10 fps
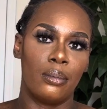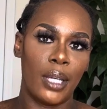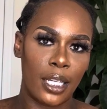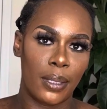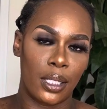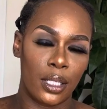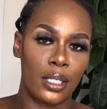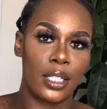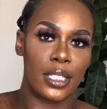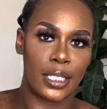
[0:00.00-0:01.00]
make me
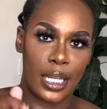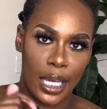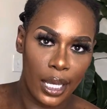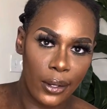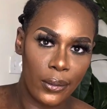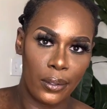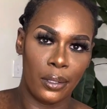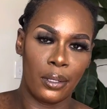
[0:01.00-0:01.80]
learn this now